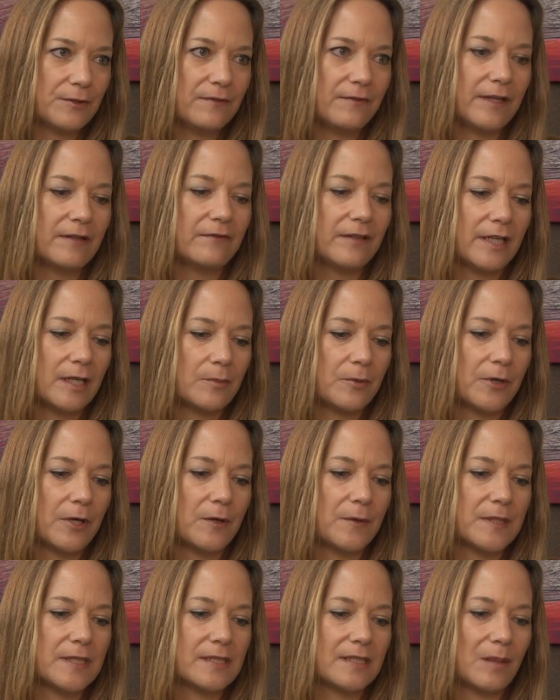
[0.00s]
certified VA
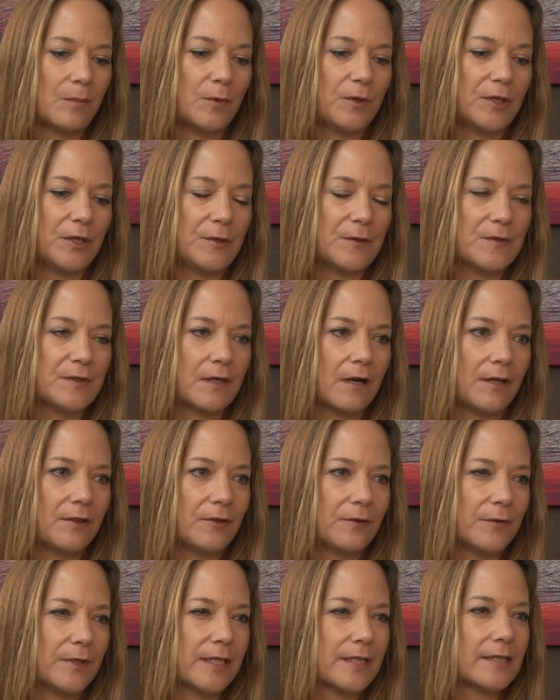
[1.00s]
Pro is someone who's
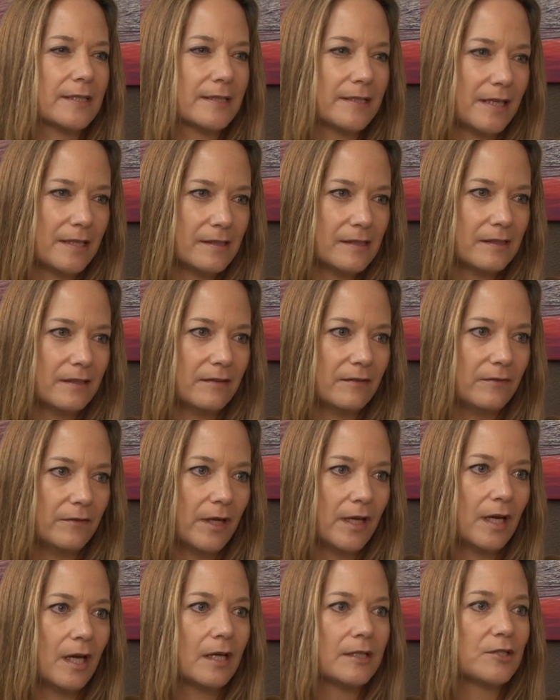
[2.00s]
gone through an extensive
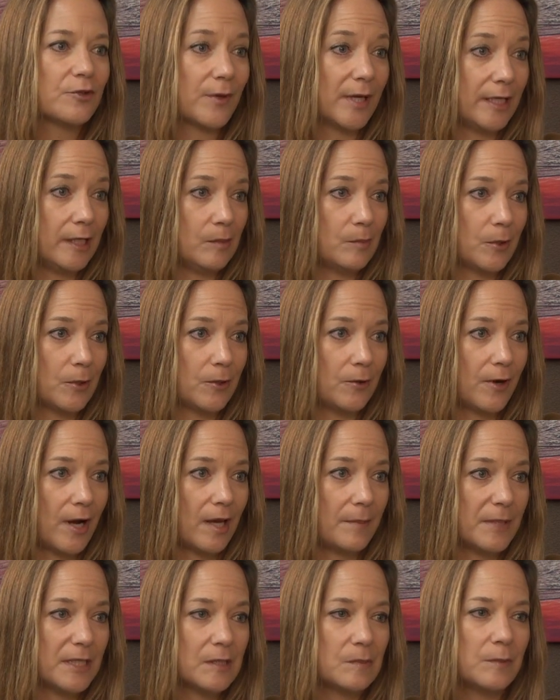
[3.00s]
training
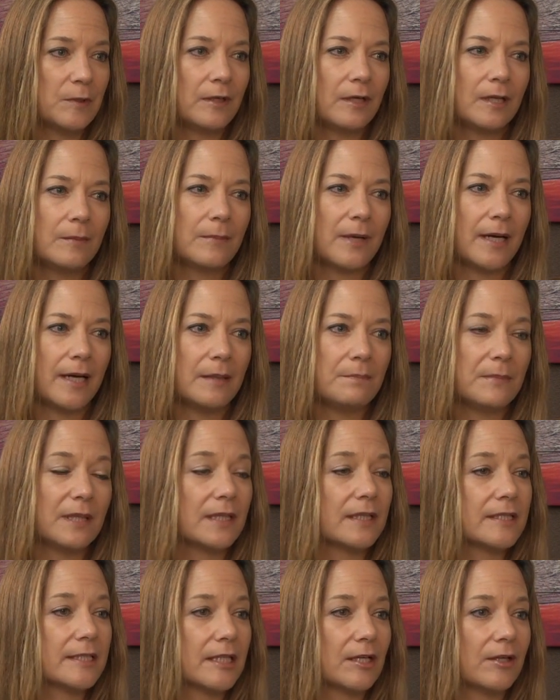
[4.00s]
program. It's put on by
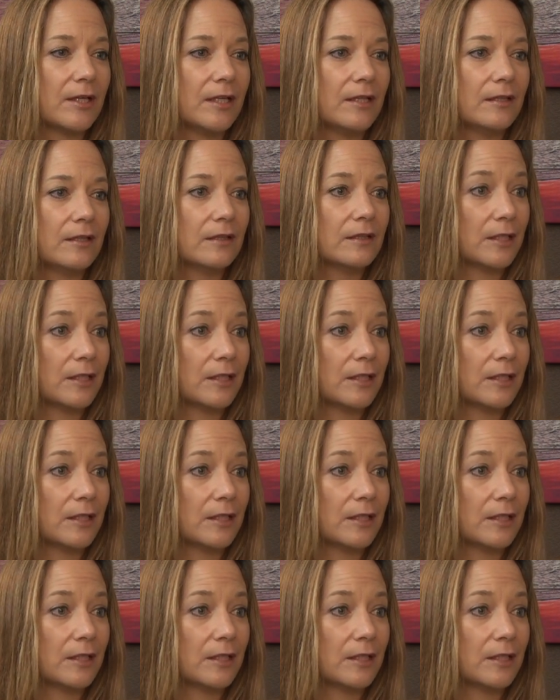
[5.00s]
Military